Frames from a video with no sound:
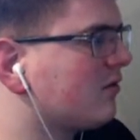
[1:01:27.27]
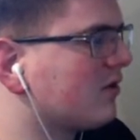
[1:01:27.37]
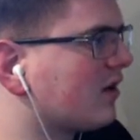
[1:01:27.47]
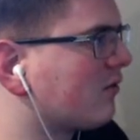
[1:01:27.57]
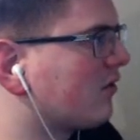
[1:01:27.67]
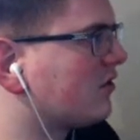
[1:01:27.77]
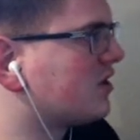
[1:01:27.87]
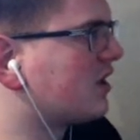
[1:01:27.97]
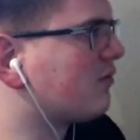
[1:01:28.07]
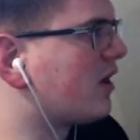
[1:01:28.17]
with like where
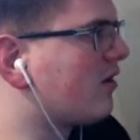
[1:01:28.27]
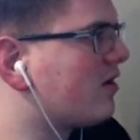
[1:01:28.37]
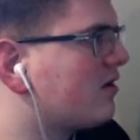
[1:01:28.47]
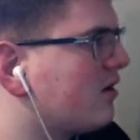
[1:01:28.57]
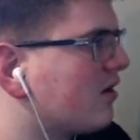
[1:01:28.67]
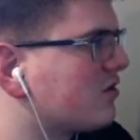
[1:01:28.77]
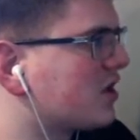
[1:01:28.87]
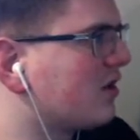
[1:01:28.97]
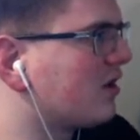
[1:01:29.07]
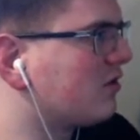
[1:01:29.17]
she can bury. You know, she
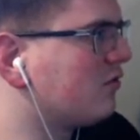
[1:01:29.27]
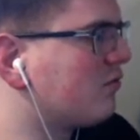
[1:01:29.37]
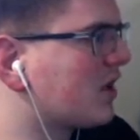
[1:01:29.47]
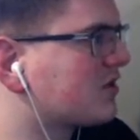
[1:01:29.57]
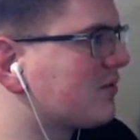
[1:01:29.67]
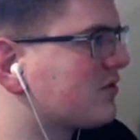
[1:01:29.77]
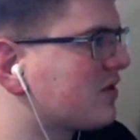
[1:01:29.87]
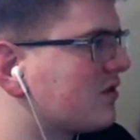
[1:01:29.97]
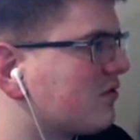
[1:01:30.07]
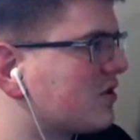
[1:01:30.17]
can like do mix ups and
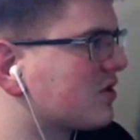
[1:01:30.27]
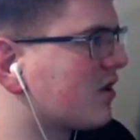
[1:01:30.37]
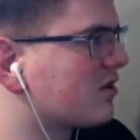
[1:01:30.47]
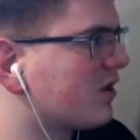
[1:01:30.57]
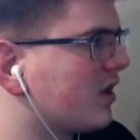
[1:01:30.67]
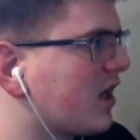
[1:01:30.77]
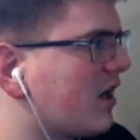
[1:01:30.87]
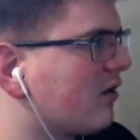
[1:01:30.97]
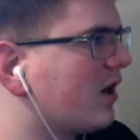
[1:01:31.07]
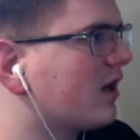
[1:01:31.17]
such, which is hard to like
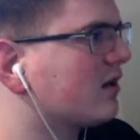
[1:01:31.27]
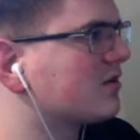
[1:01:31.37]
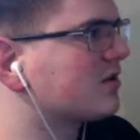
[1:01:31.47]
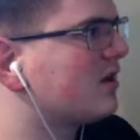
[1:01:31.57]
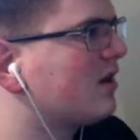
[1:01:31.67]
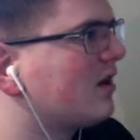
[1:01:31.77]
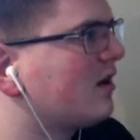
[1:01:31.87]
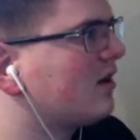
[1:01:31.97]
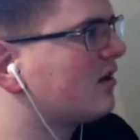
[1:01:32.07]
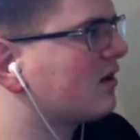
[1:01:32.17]
counteract because
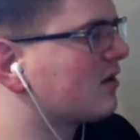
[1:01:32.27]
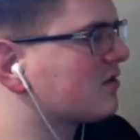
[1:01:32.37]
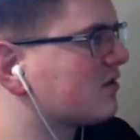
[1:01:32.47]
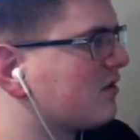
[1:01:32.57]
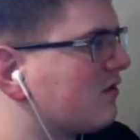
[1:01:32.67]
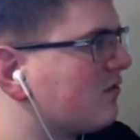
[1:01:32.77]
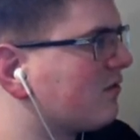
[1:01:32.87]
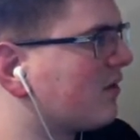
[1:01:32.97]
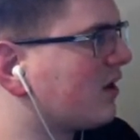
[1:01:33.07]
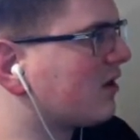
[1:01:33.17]
of
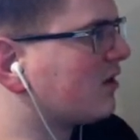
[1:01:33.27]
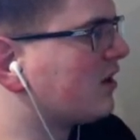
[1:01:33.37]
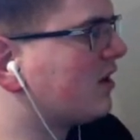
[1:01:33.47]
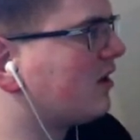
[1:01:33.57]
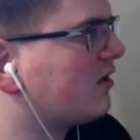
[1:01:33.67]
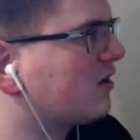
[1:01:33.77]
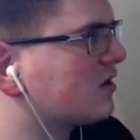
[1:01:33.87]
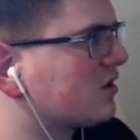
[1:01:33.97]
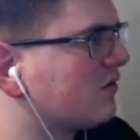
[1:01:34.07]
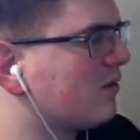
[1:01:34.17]

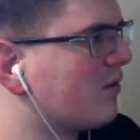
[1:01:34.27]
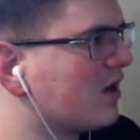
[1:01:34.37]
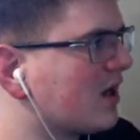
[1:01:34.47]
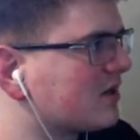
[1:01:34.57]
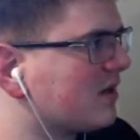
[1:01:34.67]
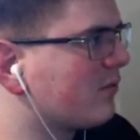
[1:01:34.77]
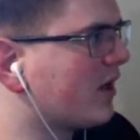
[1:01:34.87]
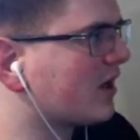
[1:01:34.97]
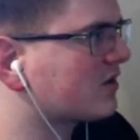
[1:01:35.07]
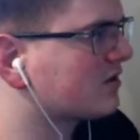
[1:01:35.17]
the big ass
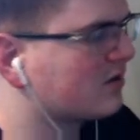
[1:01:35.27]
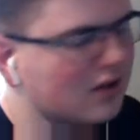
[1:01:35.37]
hitbox. You